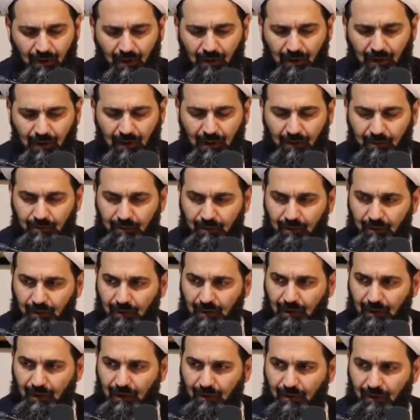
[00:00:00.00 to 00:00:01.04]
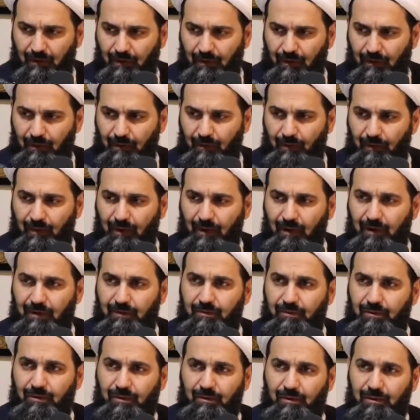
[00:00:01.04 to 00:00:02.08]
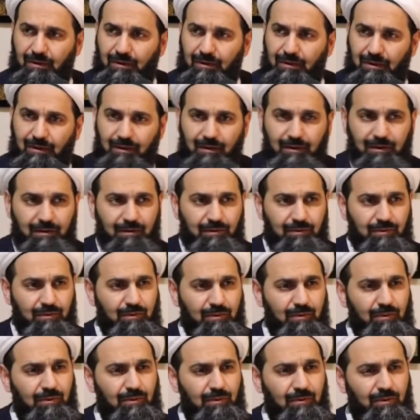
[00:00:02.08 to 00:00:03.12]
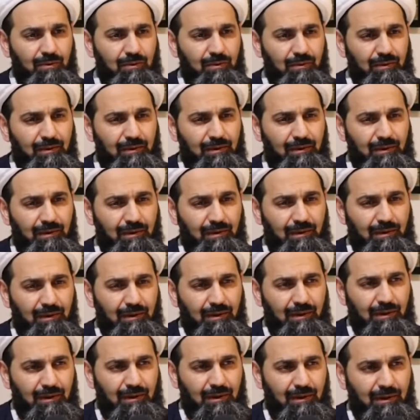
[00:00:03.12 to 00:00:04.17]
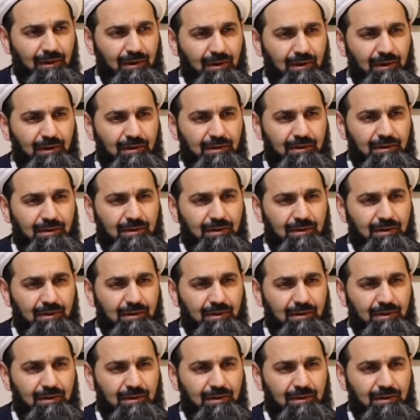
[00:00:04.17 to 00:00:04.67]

Alhamdulillah, we are drawing near to a